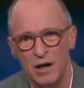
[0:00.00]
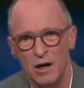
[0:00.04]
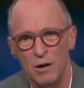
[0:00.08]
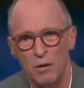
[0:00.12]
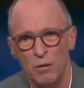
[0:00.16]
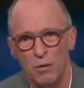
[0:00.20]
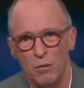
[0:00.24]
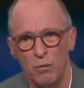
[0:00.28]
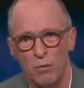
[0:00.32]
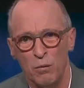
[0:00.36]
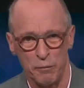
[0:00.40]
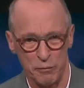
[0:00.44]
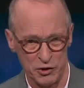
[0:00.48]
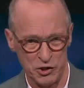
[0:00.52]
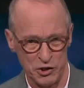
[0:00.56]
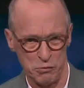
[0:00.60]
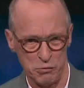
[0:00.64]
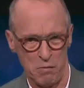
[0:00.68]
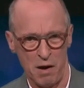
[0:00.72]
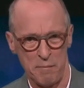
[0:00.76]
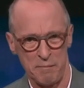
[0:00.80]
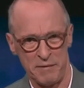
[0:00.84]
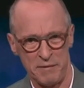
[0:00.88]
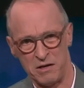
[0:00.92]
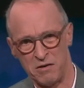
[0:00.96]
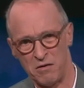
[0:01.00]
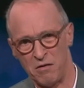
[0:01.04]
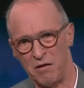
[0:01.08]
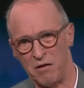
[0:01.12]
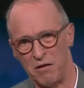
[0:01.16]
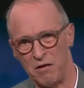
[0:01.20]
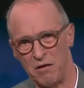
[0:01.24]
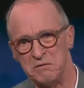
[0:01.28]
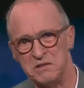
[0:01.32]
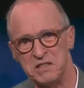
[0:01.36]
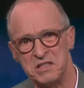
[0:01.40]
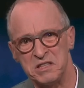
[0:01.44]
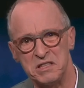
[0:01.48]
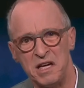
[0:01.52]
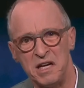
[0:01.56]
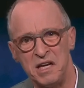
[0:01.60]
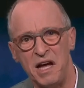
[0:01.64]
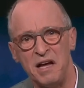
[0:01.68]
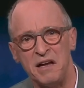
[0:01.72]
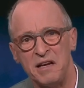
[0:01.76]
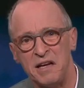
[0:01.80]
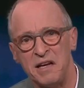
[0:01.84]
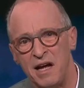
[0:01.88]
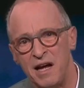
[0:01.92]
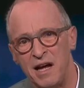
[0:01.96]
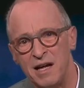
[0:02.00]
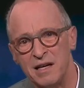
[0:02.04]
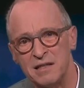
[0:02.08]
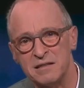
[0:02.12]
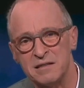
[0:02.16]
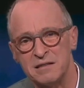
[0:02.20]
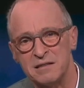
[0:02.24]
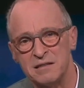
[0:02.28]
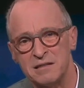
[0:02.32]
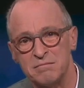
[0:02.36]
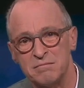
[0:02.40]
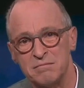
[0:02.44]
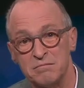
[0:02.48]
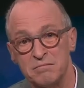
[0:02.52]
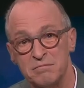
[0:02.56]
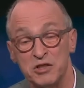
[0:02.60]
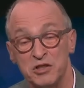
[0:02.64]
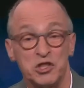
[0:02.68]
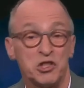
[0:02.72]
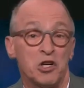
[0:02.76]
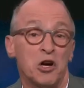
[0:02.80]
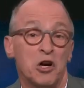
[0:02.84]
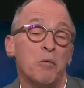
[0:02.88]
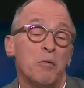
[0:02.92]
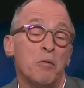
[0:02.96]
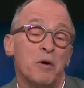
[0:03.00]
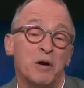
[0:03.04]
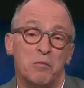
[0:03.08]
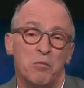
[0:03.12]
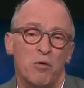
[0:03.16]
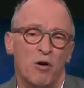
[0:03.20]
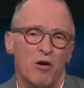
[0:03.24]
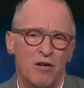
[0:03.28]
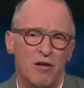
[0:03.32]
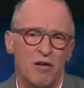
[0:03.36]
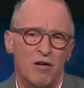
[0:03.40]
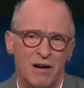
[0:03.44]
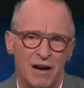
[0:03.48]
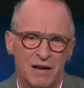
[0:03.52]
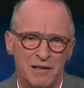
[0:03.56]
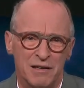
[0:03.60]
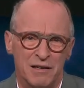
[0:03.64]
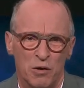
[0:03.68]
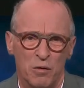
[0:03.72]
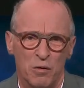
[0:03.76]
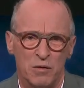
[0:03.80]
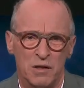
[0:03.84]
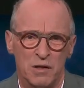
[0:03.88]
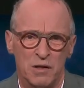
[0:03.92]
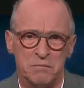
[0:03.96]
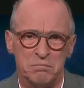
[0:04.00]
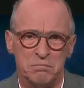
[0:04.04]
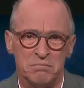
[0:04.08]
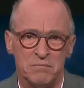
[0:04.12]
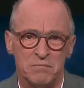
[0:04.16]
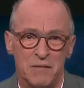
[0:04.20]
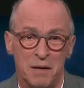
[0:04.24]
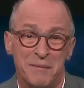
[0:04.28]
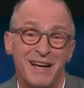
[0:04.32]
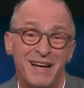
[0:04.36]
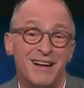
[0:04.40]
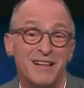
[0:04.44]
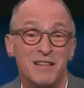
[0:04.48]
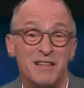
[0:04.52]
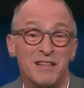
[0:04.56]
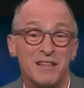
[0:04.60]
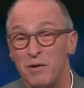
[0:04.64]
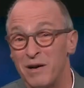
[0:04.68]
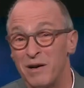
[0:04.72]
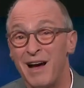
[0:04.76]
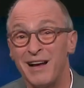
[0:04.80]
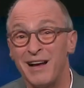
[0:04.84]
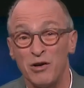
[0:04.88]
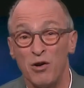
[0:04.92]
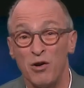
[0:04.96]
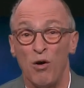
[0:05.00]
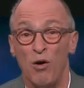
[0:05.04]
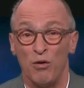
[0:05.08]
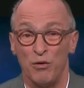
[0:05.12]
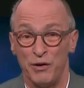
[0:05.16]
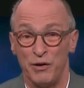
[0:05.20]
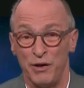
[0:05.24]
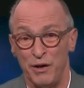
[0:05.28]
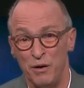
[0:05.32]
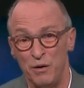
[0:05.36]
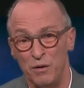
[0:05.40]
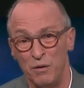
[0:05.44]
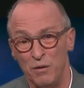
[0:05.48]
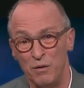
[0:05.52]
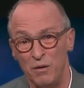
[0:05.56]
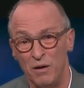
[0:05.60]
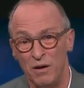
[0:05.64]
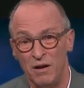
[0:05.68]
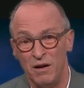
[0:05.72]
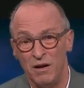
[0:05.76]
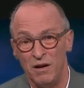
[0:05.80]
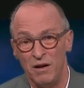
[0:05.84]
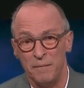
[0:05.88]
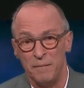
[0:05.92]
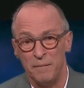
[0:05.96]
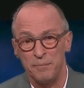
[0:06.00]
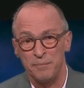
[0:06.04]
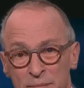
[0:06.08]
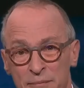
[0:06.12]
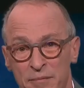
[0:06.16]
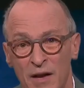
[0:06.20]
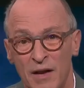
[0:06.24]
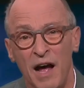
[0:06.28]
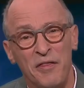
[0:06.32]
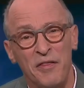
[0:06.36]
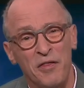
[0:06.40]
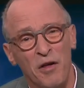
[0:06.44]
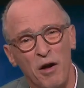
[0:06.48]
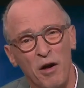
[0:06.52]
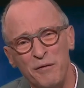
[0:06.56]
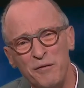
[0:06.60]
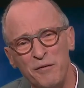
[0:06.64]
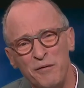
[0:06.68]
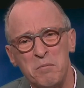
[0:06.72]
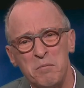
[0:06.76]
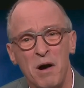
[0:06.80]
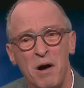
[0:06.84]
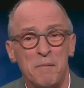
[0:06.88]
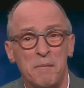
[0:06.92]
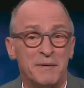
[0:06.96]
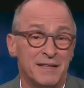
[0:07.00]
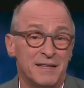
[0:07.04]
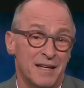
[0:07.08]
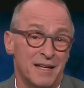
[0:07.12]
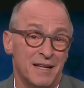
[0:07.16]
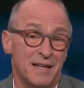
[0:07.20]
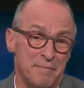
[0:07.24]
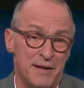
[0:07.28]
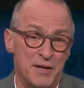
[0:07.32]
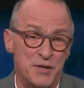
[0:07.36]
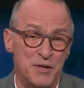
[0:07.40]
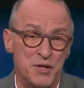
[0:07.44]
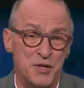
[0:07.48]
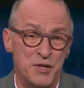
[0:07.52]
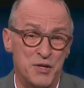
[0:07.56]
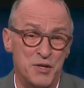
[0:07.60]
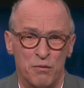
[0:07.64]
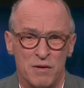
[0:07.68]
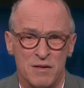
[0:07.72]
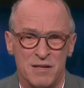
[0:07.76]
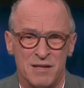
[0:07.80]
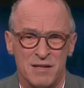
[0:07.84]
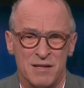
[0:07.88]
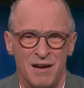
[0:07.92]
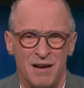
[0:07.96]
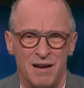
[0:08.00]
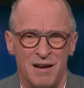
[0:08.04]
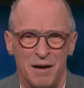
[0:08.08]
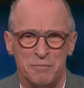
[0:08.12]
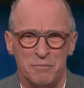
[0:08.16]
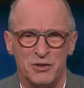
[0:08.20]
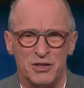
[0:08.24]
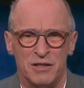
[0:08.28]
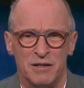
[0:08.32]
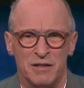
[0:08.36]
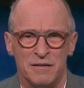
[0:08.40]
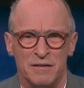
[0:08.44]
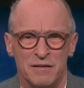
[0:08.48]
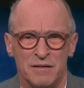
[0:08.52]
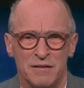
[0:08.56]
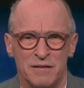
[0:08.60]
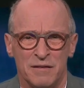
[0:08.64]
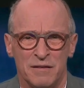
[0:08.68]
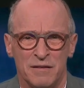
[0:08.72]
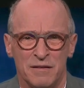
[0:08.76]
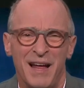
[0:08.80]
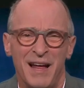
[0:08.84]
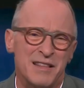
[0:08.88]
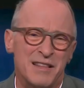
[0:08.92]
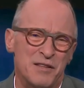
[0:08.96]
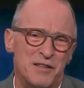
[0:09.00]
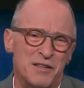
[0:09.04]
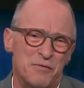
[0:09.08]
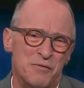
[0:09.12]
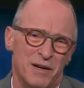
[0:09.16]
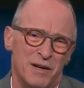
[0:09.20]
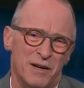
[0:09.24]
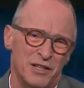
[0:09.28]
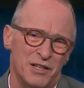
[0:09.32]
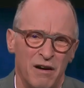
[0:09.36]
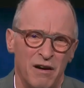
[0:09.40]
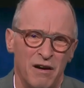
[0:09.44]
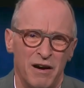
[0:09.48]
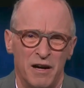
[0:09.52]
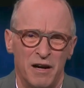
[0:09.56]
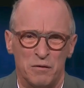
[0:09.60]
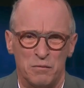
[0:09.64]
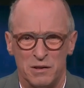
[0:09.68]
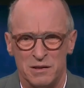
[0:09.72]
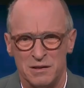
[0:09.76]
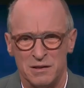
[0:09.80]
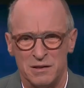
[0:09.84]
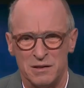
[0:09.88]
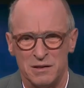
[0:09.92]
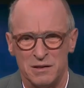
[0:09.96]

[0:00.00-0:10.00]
What would you want me to call you instead, he asked. Sir would work, I told him. I mean, it's what I'd call you. I thought for a moment that Mr. was an option, though that's what a child would.